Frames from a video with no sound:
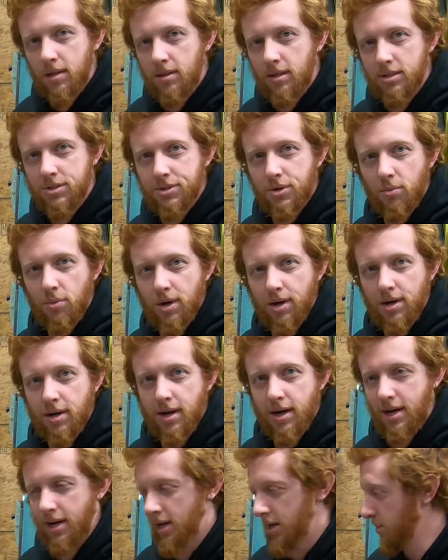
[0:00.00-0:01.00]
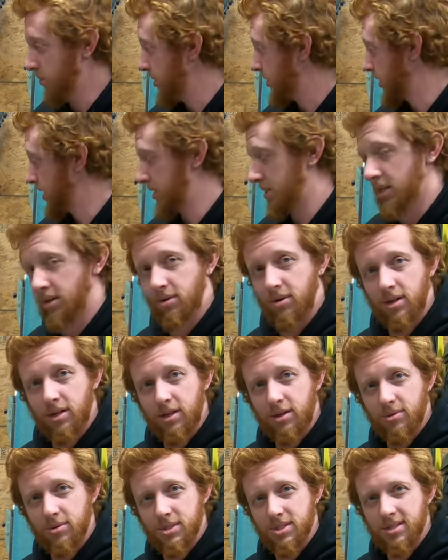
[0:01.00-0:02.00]
these are what I will continue to
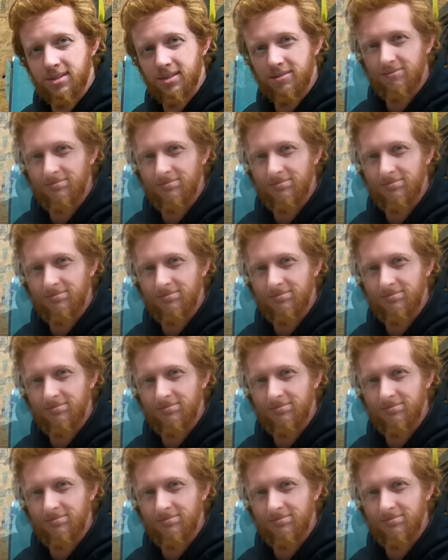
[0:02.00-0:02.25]
use.